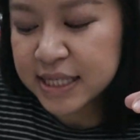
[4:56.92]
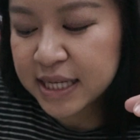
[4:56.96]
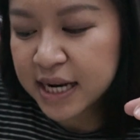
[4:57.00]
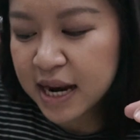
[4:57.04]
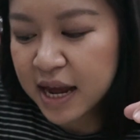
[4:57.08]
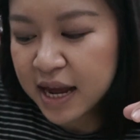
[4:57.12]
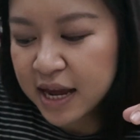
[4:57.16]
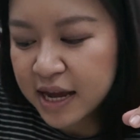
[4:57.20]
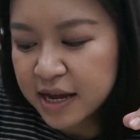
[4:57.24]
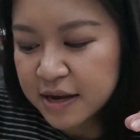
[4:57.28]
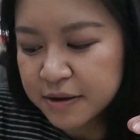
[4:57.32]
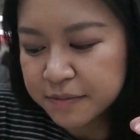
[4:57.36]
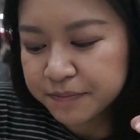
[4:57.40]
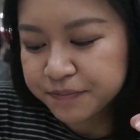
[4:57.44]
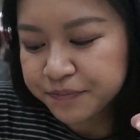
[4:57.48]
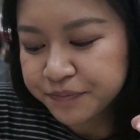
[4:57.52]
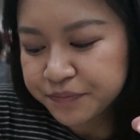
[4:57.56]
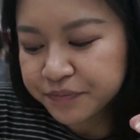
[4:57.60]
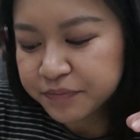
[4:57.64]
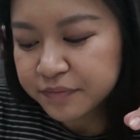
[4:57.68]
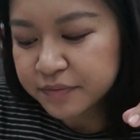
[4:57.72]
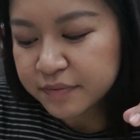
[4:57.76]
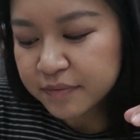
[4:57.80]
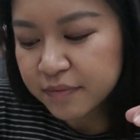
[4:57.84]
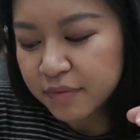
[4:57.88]
today,
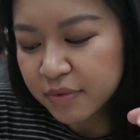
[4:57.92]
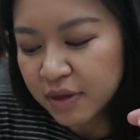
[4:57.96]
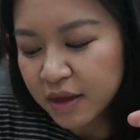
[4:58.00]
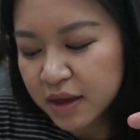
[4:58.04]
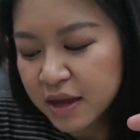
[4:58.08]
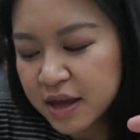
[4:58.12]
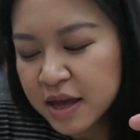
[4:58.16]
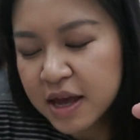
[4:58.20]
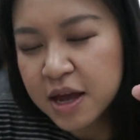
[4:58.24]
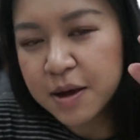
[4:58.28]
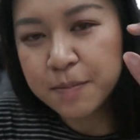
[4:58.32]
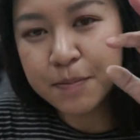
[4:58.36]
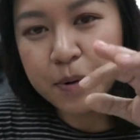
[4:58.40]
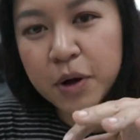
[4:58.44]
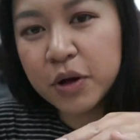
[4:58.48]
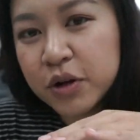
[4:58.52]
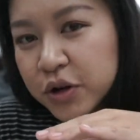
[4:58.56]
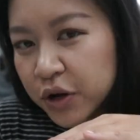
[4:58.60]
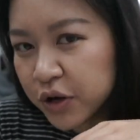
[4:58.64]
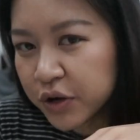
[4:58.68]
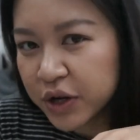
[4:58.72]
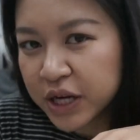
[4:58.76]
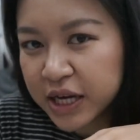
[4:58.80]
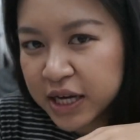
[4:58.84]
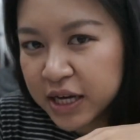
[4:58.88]

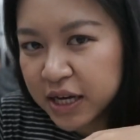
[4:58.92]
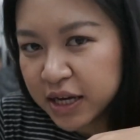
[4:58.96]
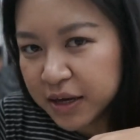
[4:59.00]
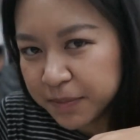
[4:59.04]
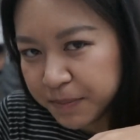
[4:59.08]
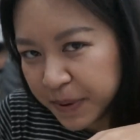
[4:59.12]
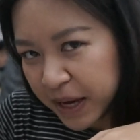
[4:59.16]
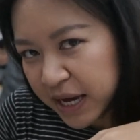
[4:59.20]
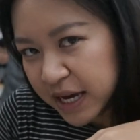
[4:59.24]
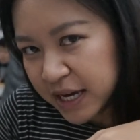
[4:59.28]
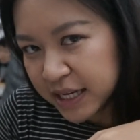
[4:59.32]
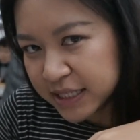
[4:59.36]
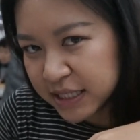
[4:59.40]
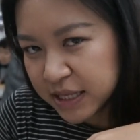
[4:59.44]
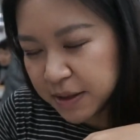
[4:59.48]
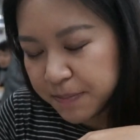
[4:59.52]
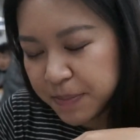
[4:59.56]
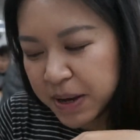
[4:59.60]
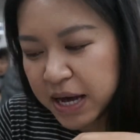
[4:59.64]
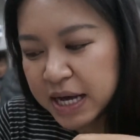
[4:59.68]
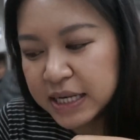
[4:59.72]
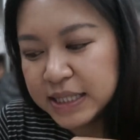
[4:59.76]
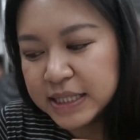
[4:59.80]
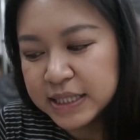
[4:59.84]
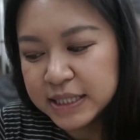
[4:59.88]
bulgogi bake is the
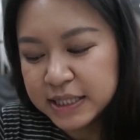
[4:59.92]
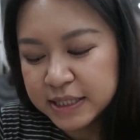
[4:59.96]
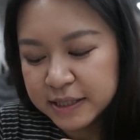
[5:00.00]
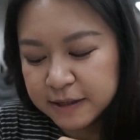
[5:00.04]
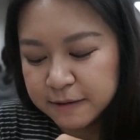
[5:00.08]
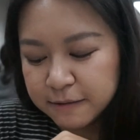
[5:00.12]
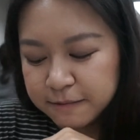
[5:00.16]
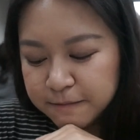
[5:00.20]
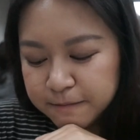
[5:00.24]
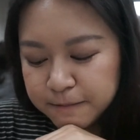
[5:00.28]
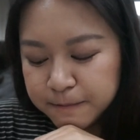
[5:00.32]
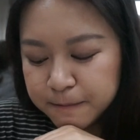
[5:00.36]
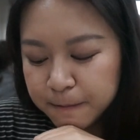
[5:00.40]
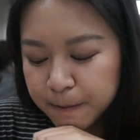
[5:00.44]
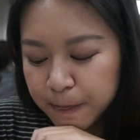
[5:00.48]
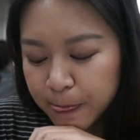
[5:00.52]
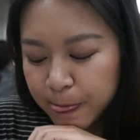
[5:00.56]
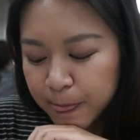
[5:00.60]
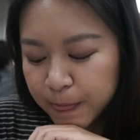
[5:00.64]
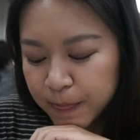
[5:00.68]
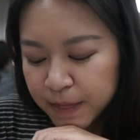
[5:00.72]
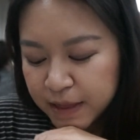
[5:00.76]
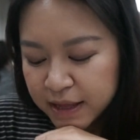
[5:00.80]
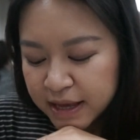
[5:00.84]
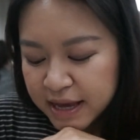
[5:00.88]
best.
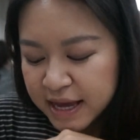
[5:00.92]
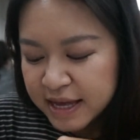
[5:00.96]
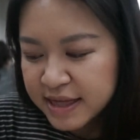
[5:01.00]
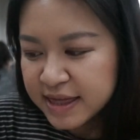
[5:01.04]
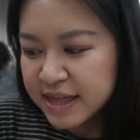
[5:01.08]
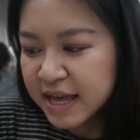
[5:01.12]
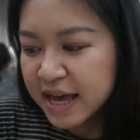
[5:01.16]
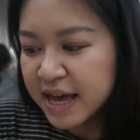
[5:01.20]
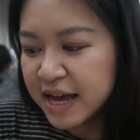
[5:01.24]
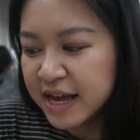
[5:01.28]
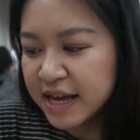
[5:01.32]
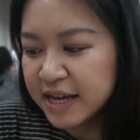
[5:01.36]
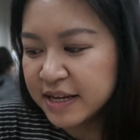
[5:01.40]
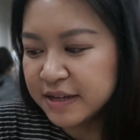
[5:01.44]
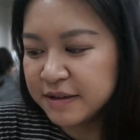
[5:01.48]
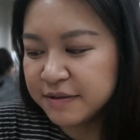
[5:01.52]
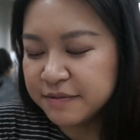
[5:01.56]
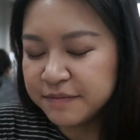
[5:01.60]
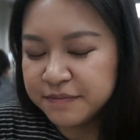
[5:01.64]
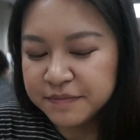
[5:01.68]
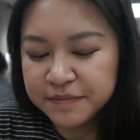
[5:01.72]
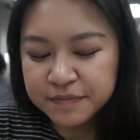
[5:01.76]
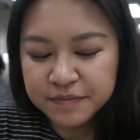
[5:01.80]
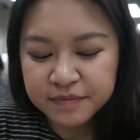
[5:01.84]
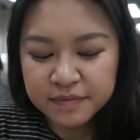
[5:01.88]
And
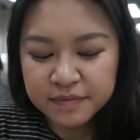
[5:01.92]
then